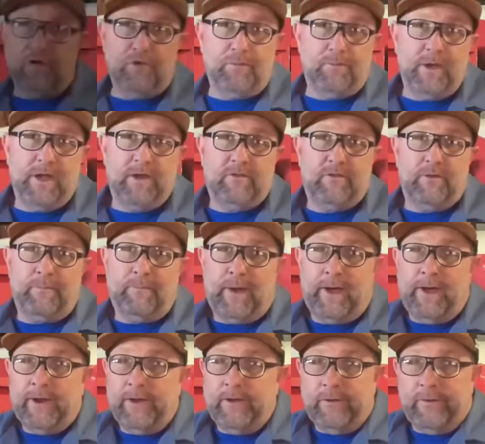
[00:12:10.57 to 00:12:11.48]
make some
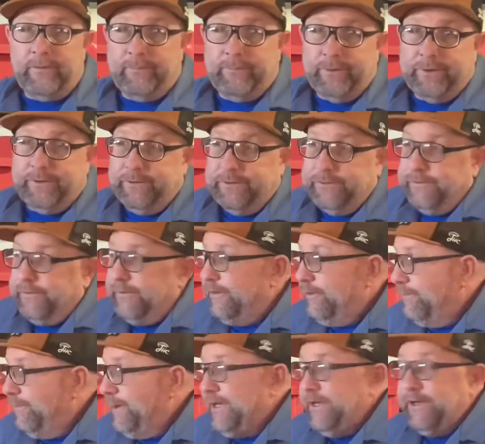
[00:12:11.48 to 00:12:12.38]
bottle openers.
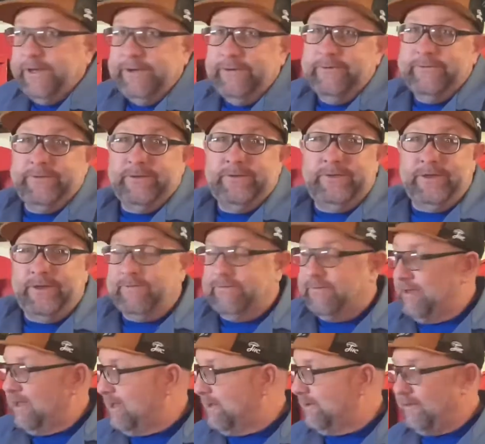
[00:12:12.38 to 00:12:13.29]
It'll be easy, they
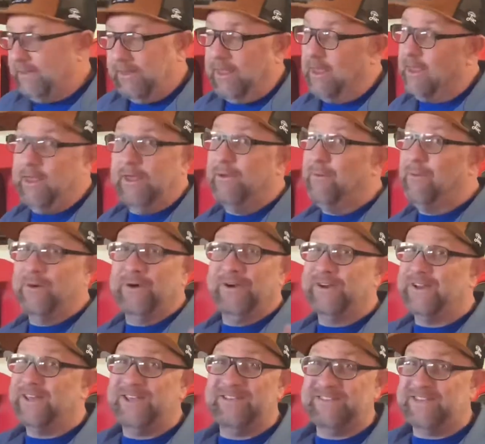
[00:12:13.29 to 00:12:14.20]
said. They
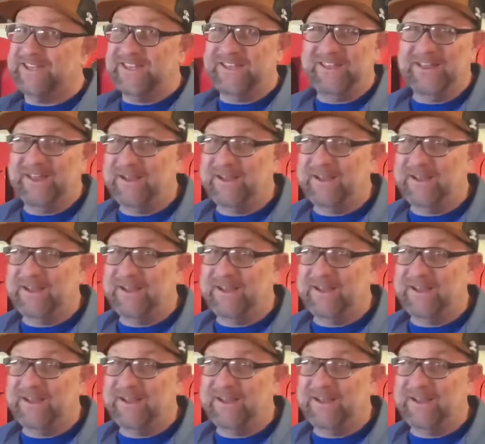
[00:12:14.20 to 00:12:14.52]
weren't easy. I'm